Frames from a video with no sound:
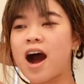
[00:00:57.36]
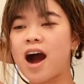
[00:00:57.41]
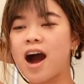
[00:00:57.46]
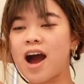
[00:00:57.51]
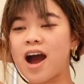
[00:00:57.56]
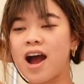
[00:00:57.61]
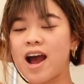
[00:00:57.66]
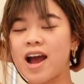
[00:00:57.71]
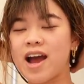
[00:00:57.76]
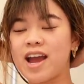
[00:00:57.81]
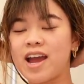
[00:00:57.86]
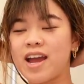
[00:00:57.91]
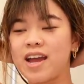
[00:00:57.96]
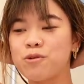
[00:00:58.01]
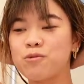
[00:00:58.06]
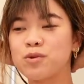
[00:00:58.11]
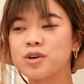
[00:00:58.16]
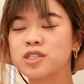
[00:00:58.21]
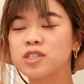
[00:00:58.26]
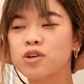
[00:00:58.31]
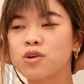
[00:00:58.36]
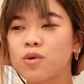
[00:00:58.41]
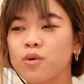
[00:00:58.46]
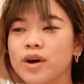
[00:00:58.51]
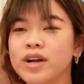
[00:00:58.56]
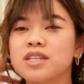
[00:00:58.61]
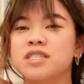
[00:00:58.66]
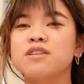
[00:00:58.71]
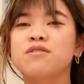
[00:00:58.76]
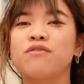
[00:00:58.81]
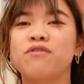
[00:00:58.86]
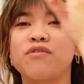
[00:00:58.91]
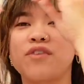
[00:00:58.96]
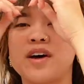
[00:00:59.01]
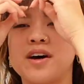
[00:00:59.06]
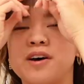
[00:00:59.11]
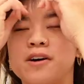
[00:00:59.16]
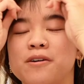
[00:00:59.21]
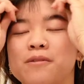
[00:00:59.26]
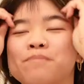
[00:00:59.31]
I was going to
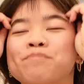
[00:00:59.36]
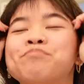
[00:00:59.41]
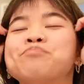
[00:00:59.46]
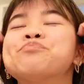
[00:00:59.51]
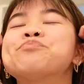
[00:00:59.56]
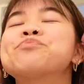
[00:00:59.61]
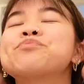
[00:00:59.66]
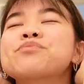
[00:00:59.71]
film